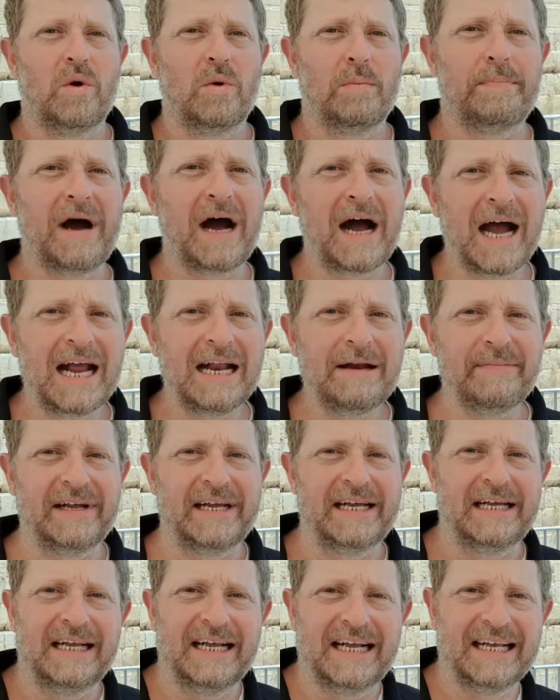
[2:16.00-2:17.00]
Behind
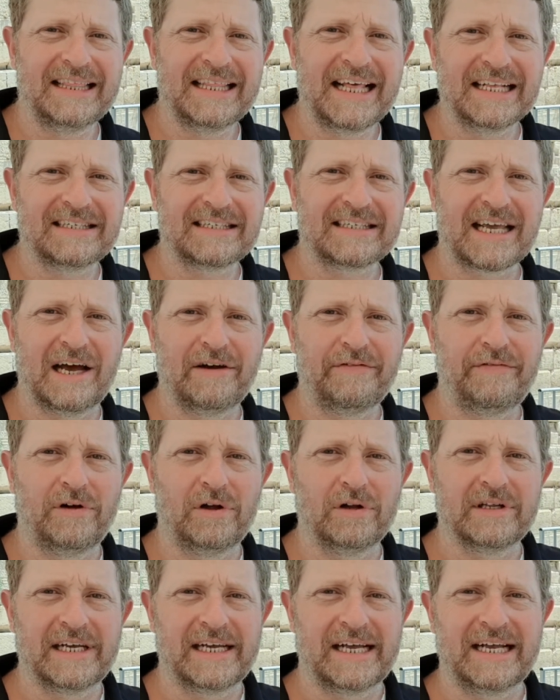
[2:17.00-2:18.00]
me, in that
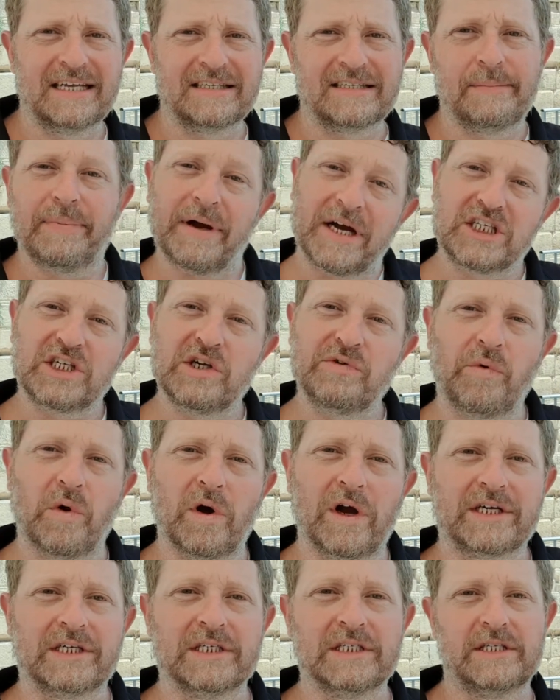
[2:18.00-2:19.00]
scaffolding, is a bunch of
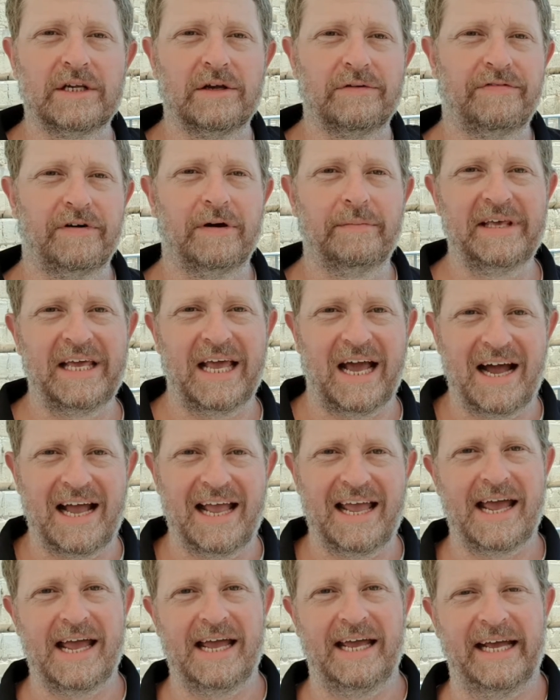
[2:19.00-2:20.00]
workers from the
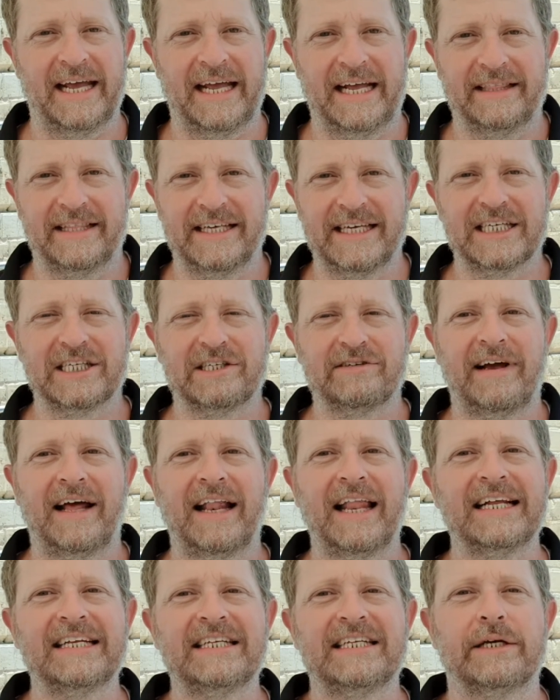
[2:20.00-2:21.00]
IAA, the Israel
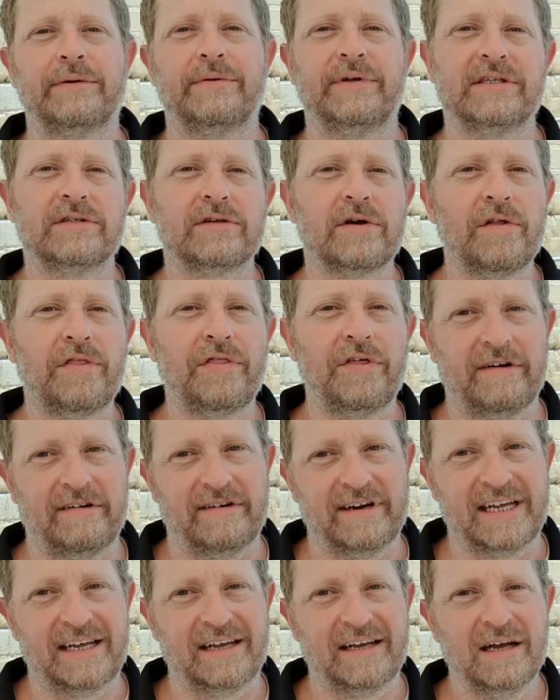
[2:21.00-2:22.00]
Antiquities
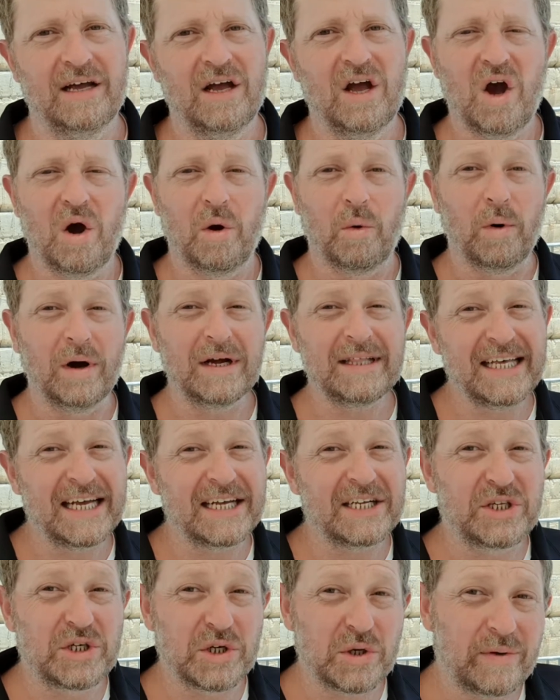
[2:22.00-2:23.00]
Authority. What they're
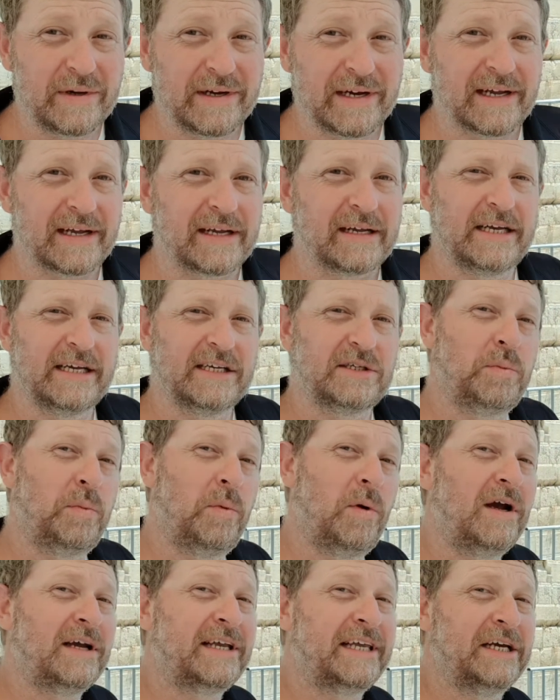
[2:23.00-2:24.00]
doing is
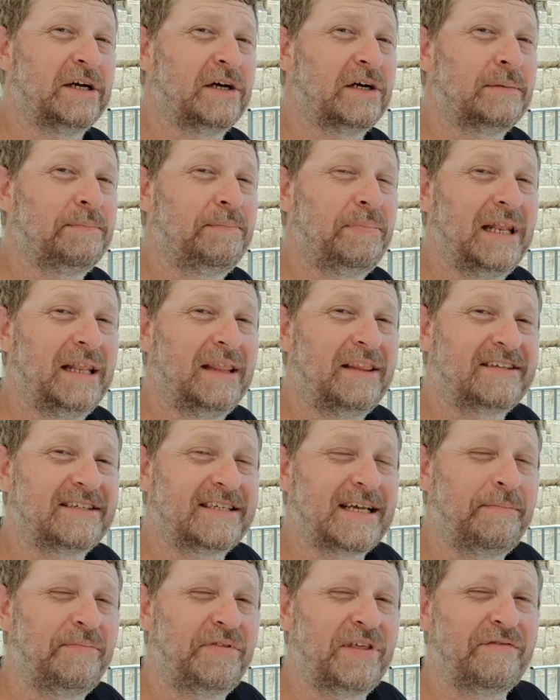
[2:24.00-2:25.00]
working on
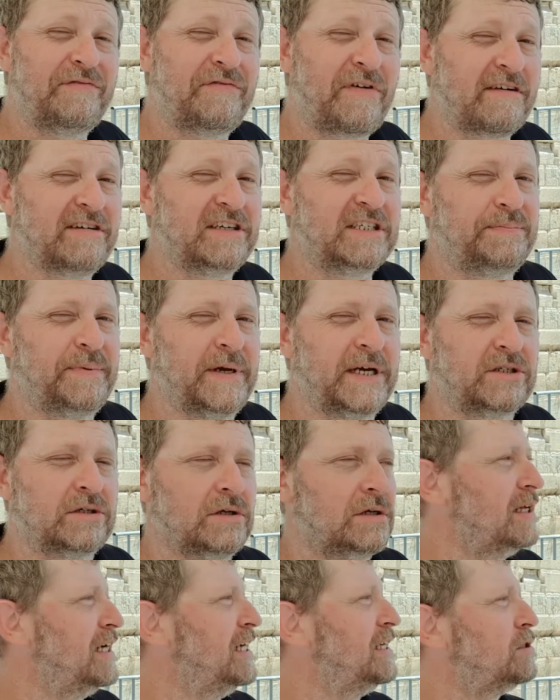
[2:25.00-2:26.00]
something very
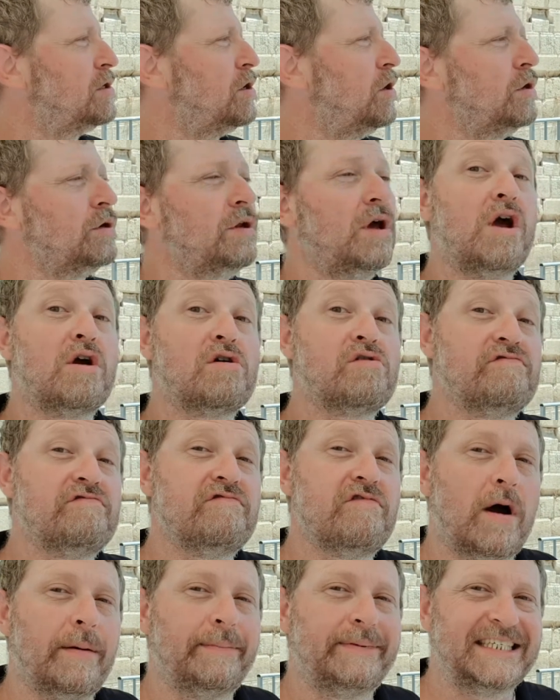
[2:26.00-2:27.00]
special. It's called
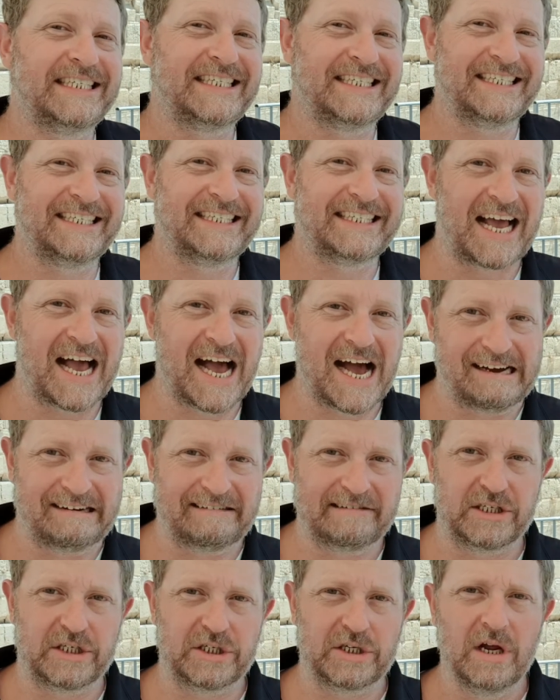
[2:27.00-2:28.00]
Robinson's
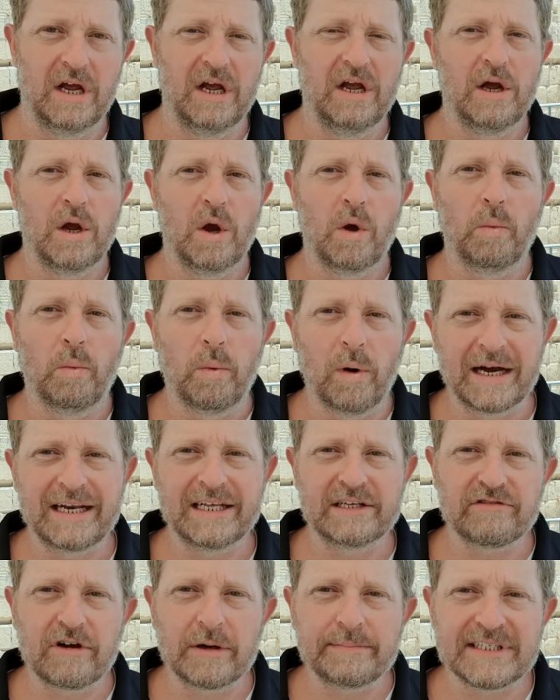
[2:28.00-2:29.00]
Arch. What
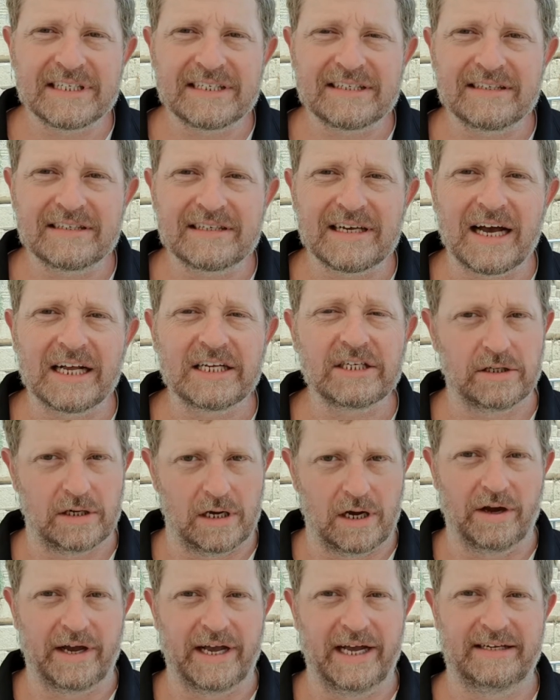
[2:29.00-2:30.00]
is Robinson's Arch?
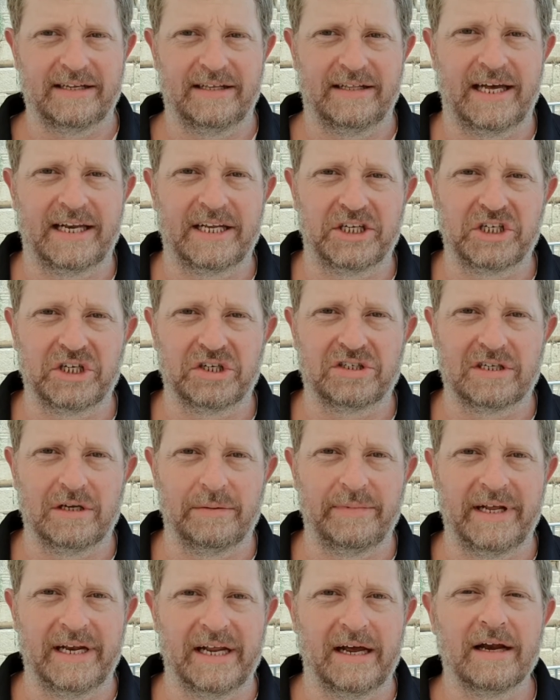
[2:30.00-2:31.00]
I'll get to that in just a
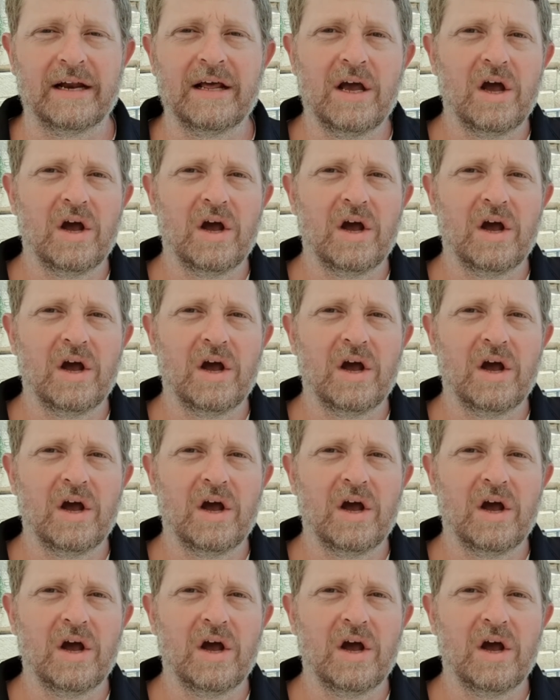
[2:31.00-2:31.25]
minute.